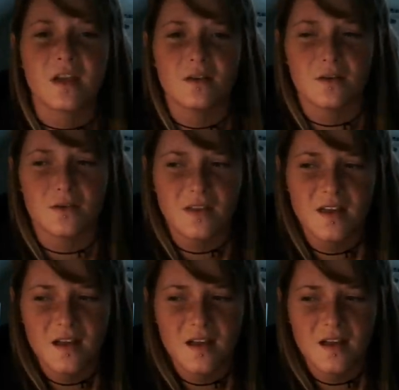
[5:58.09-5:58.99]
They're
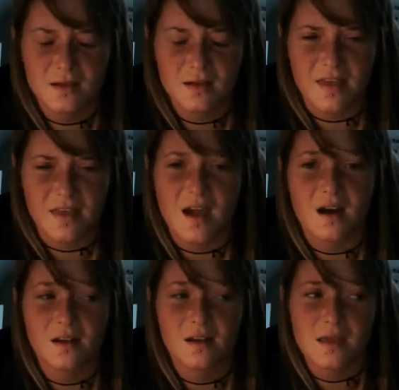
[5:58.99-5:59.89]
there.
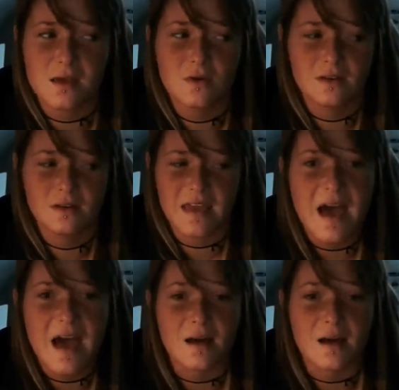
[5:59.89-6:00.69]
You could get them